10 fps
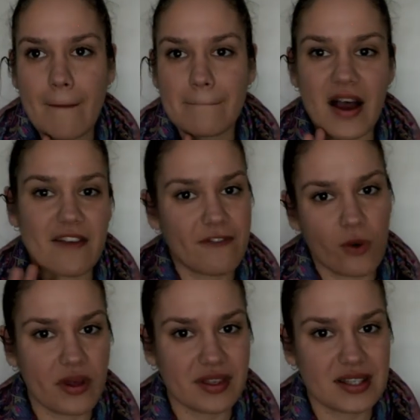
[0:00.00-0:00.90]
my
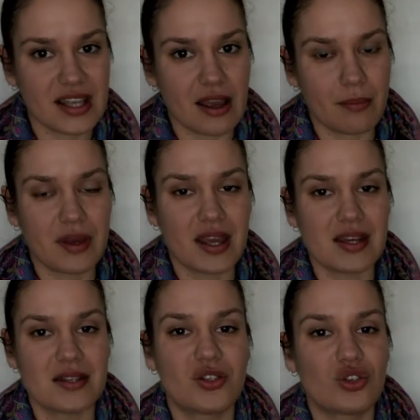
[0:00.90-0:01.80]
fourth tip
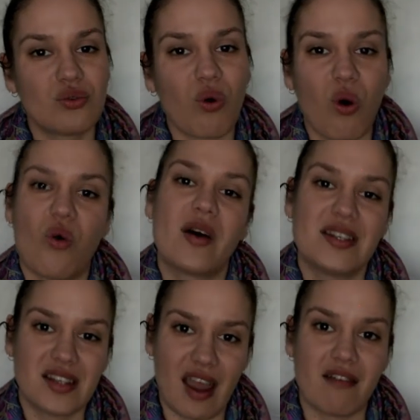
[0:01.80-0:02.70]
is to
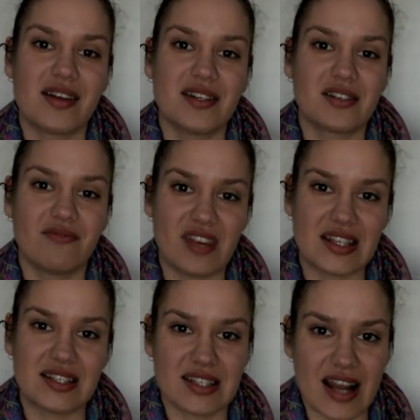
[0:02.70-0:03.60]
always carry some
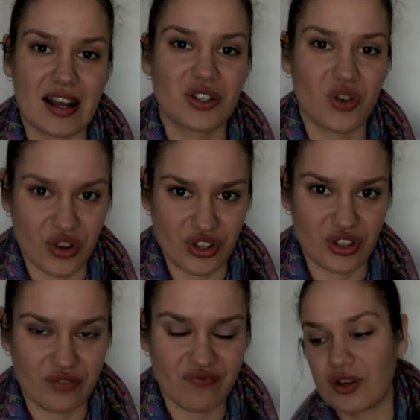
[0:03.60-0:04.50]
vegan snacks on you.